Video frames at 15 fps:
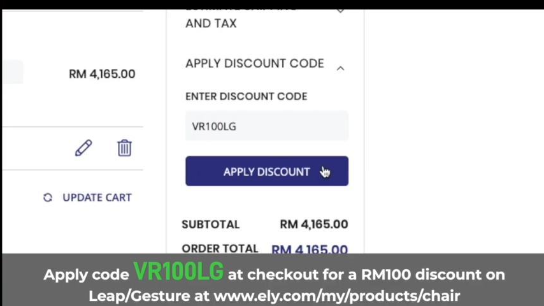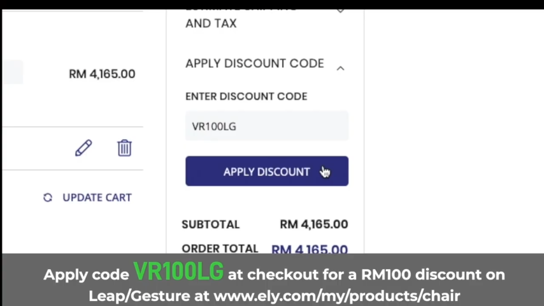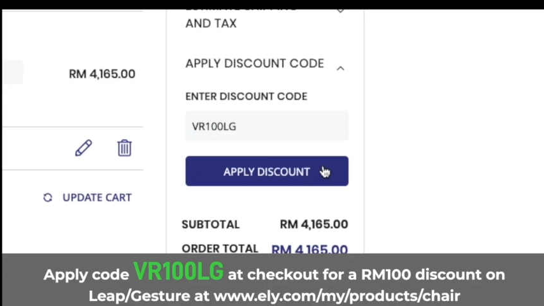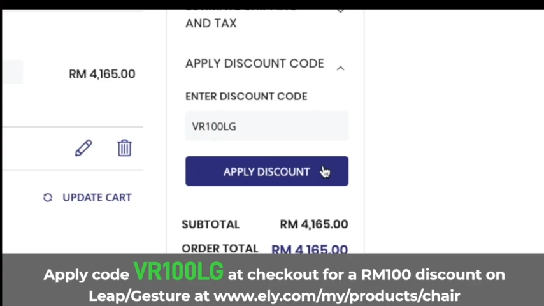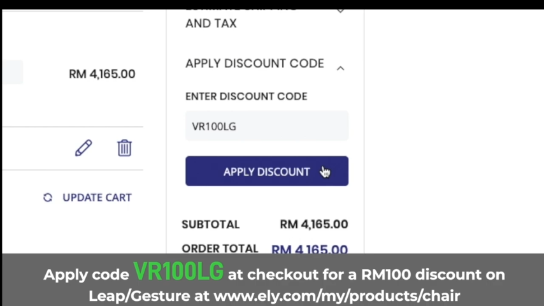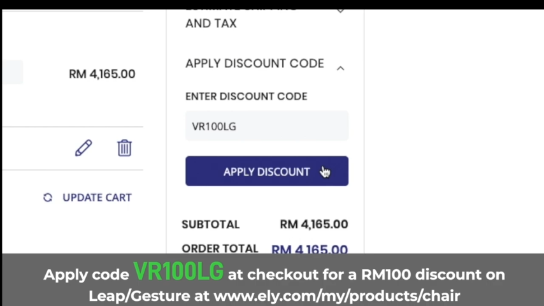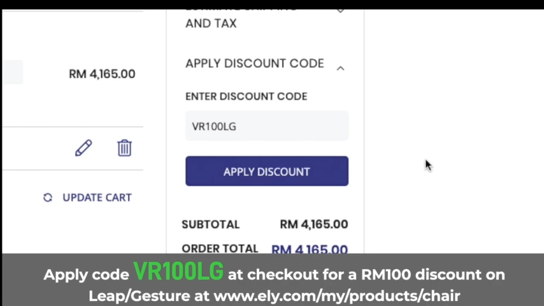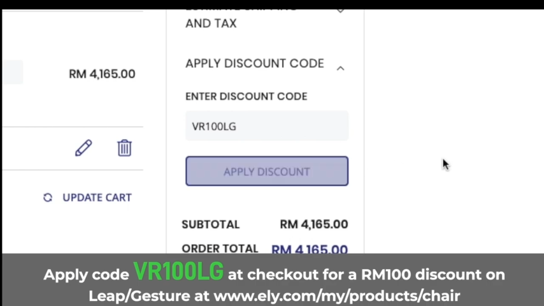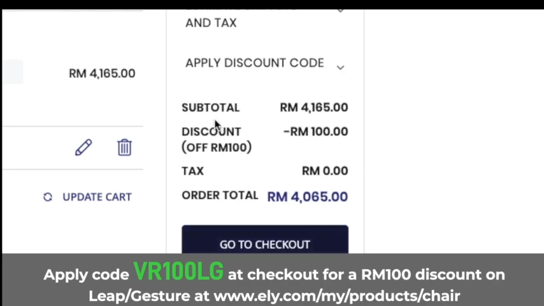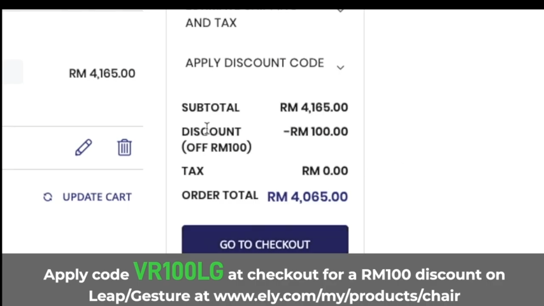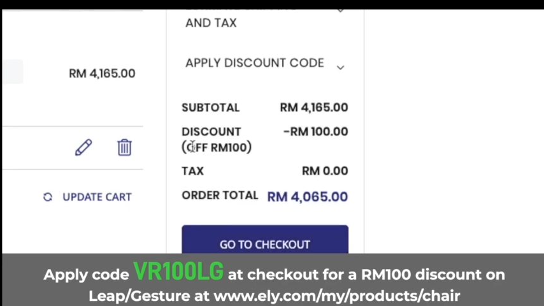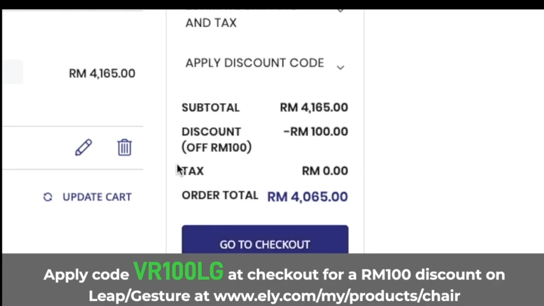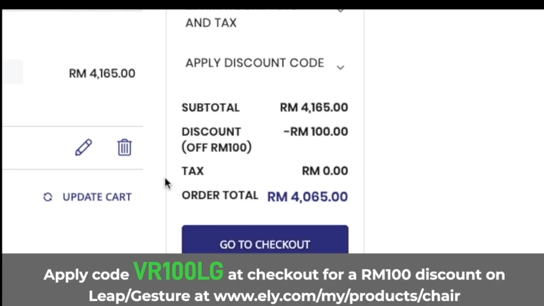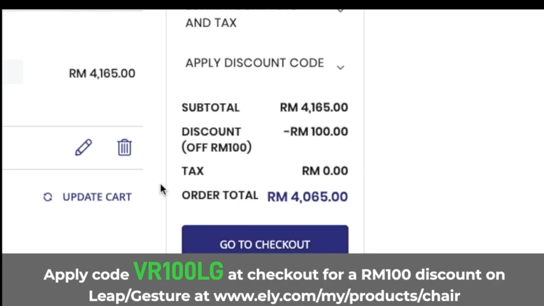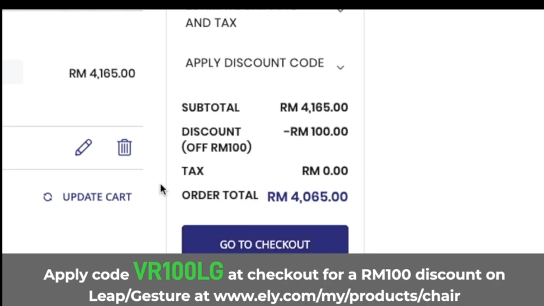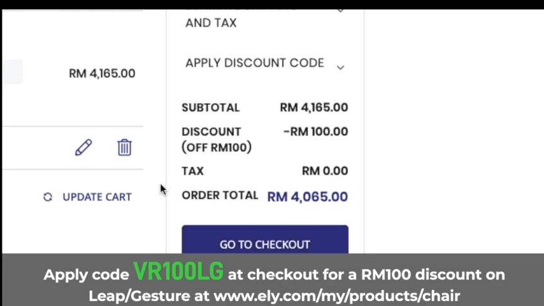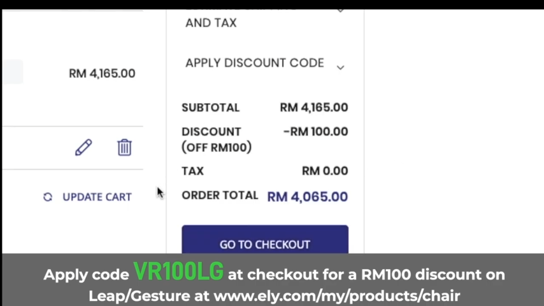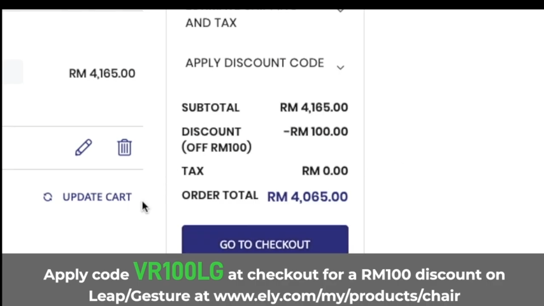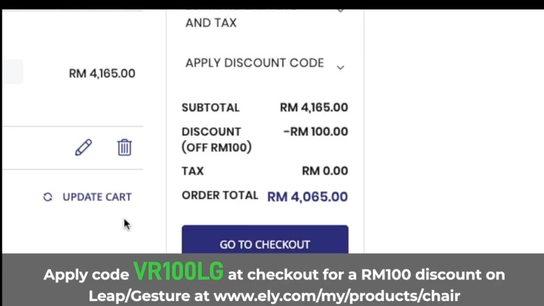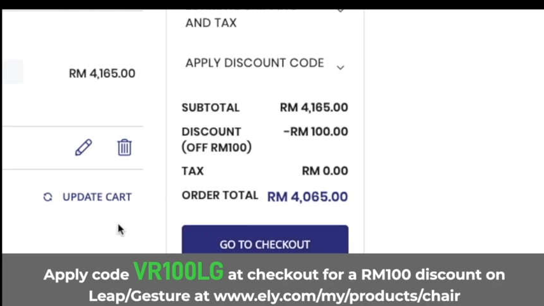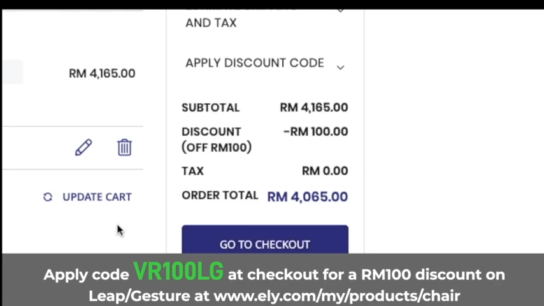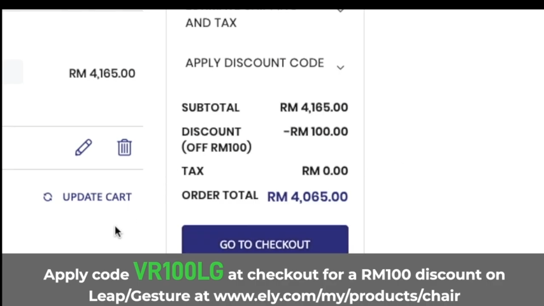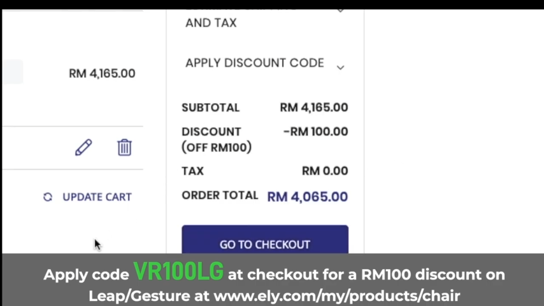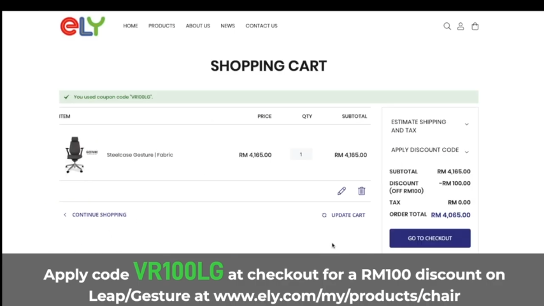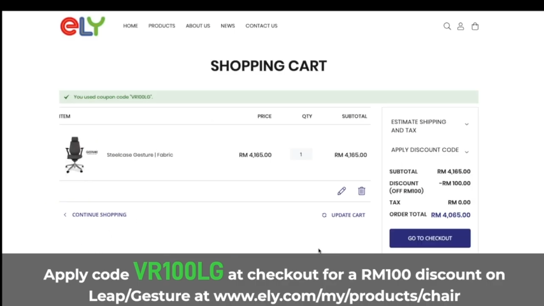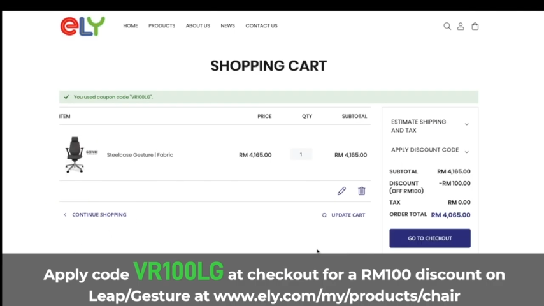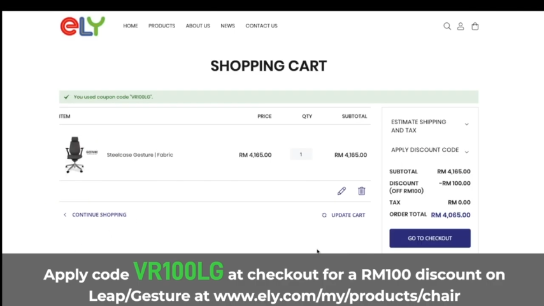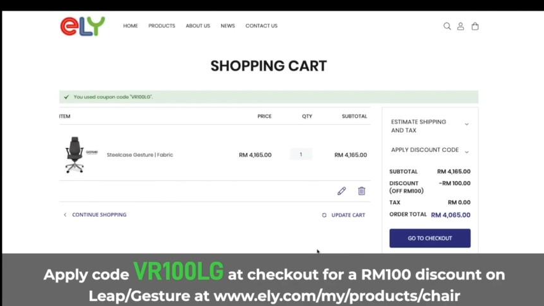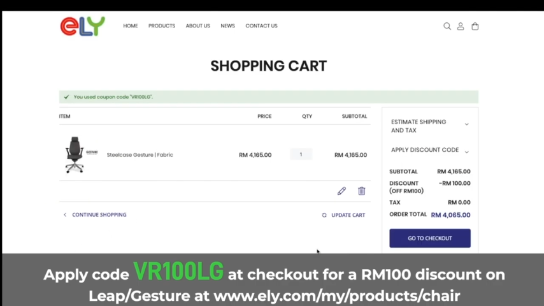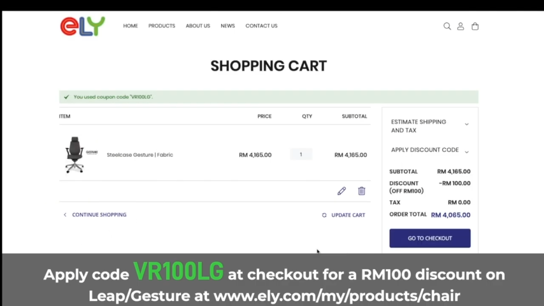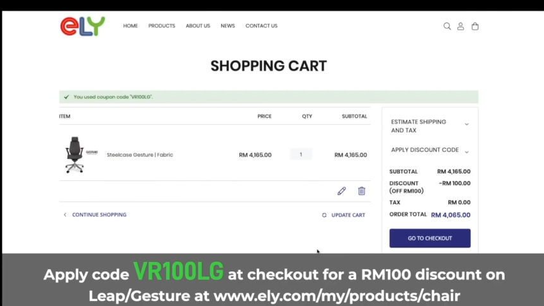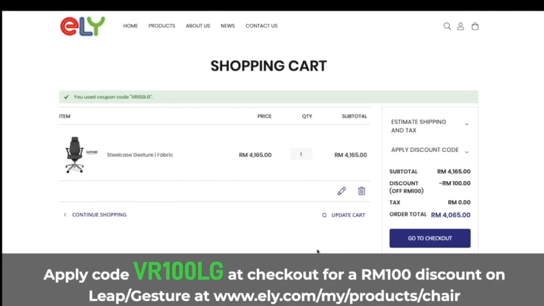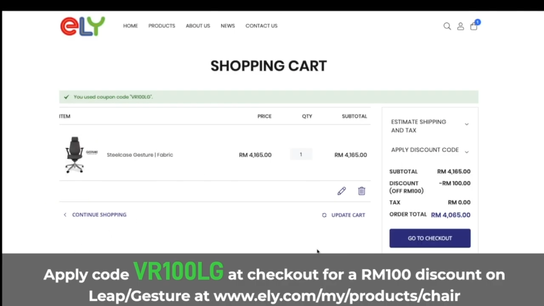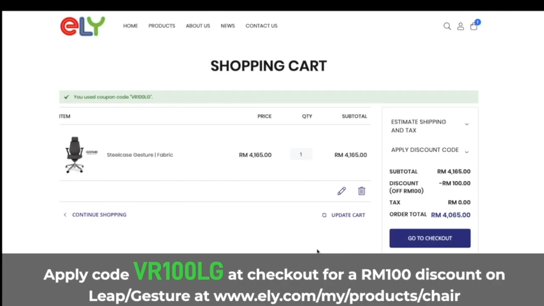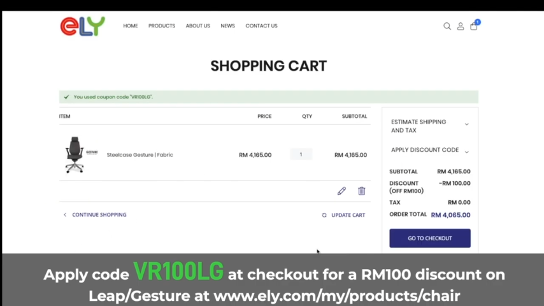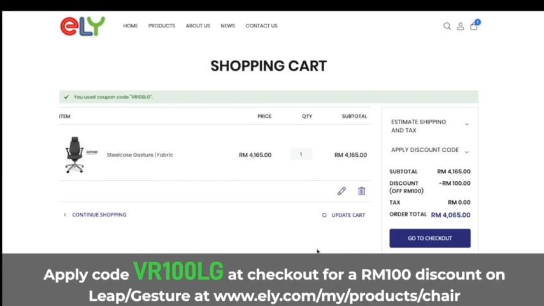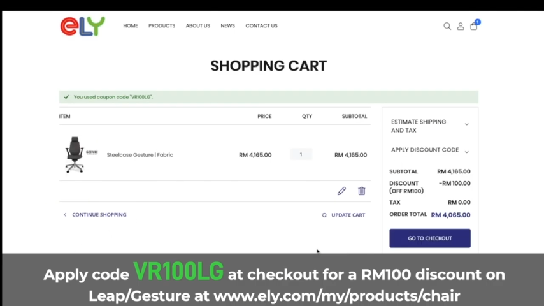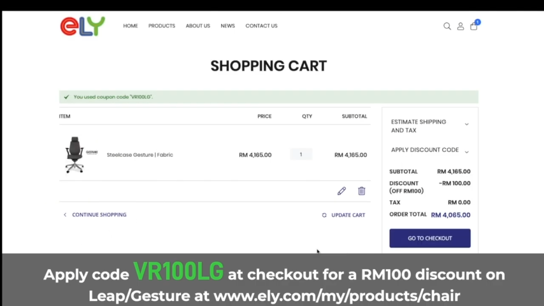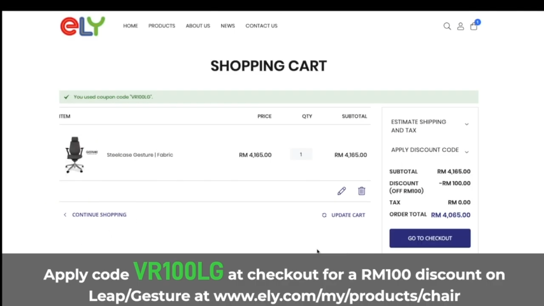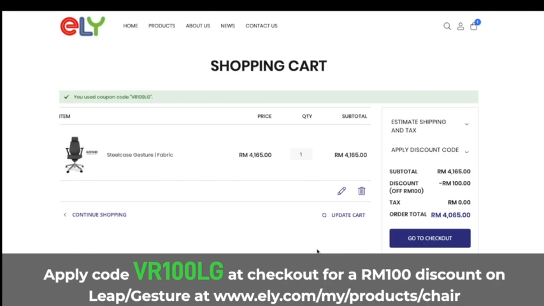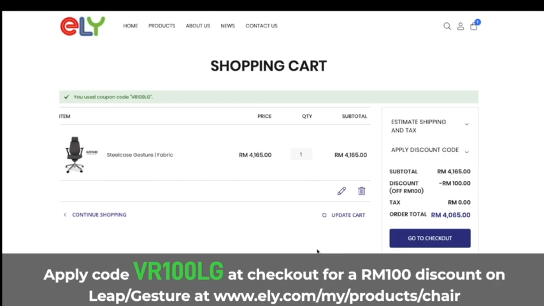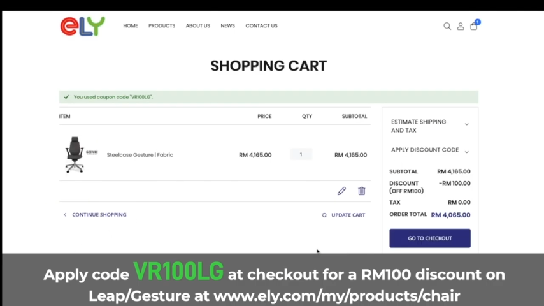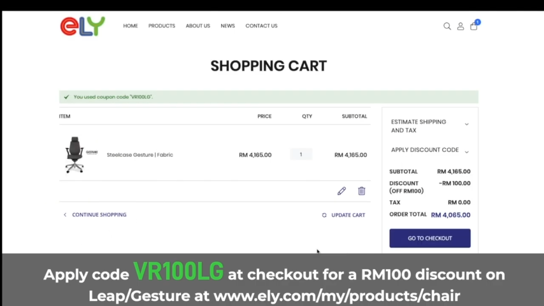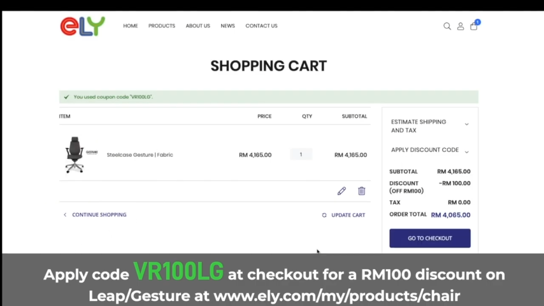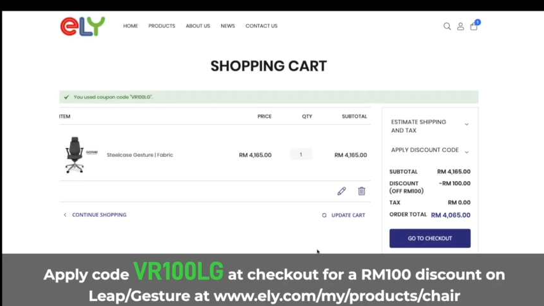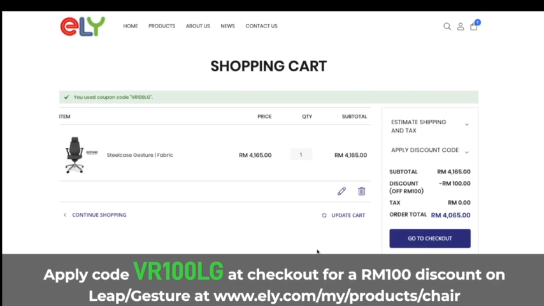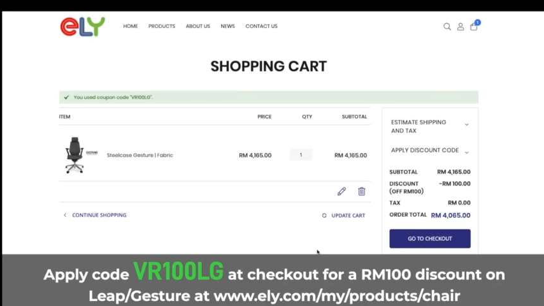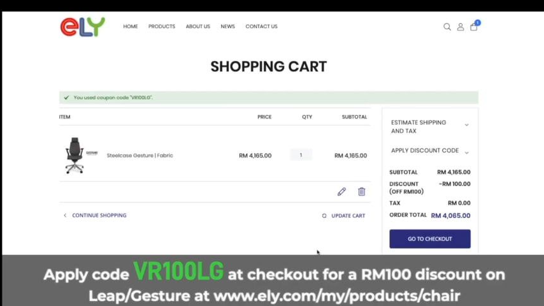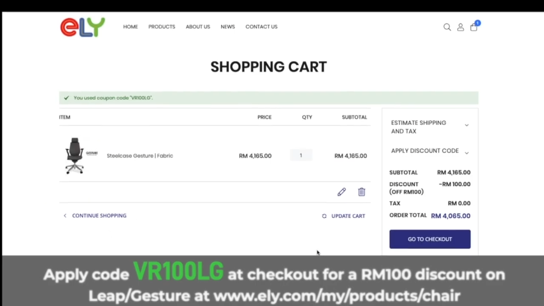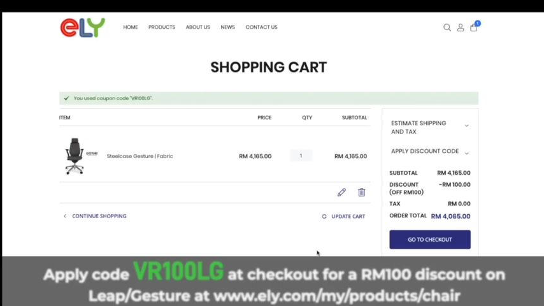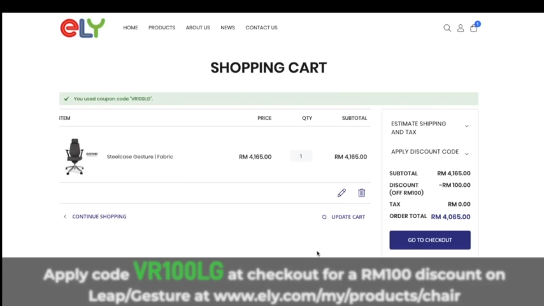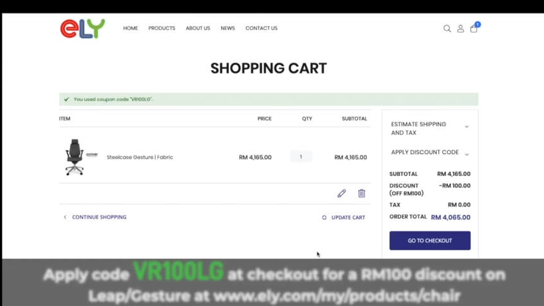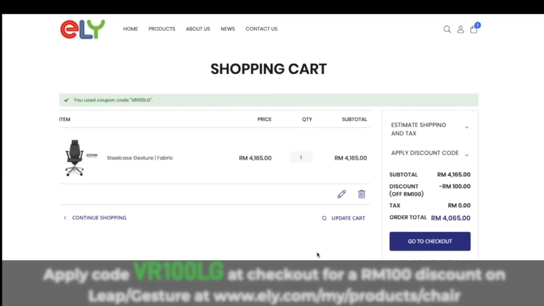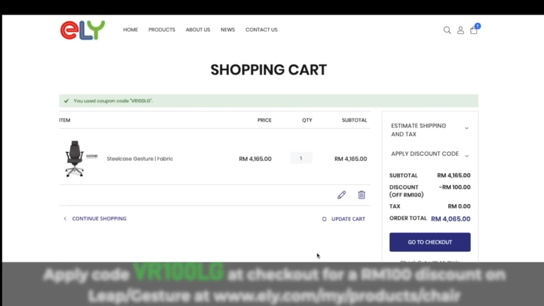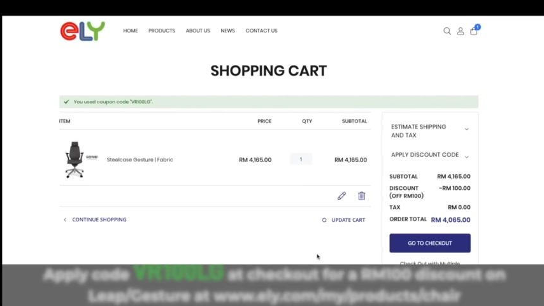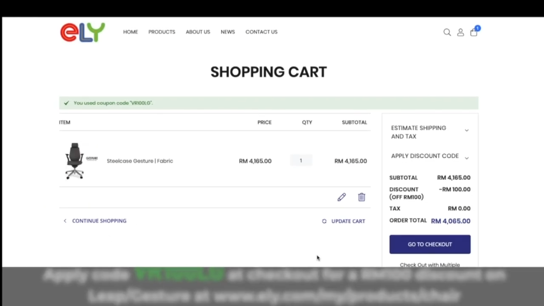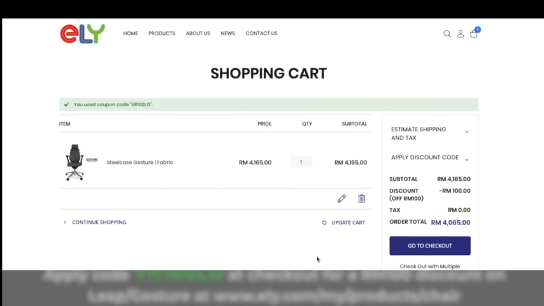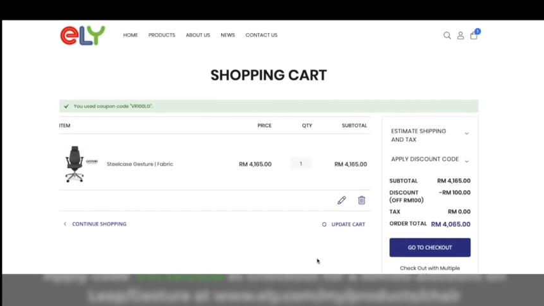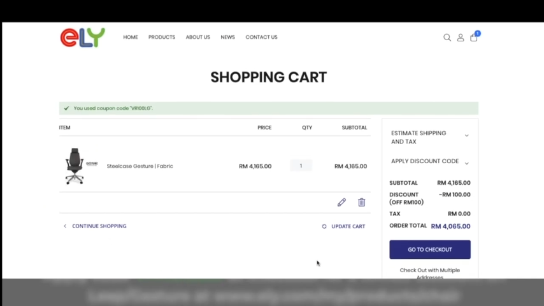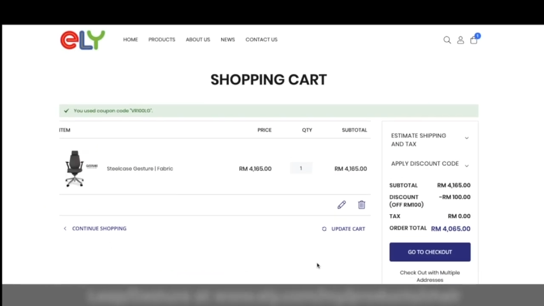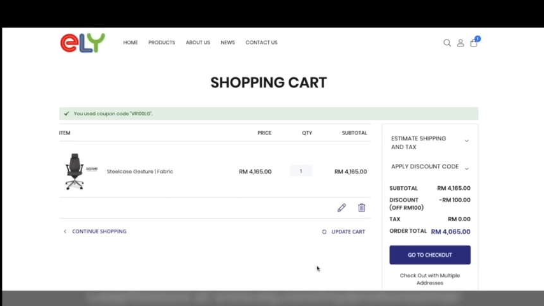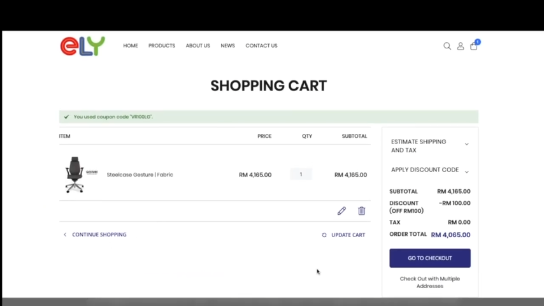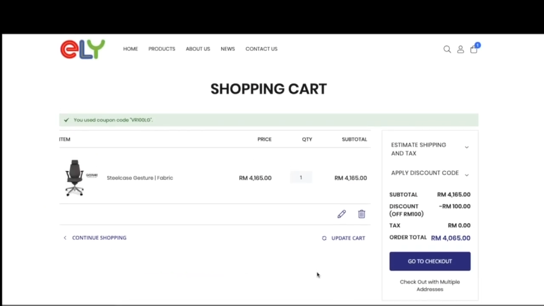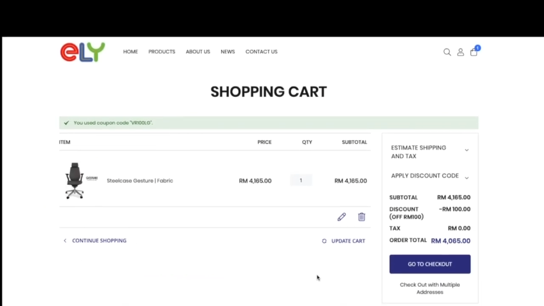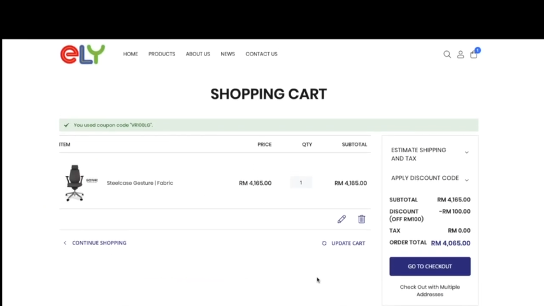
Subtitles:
No face is visible, so there are no lips to read.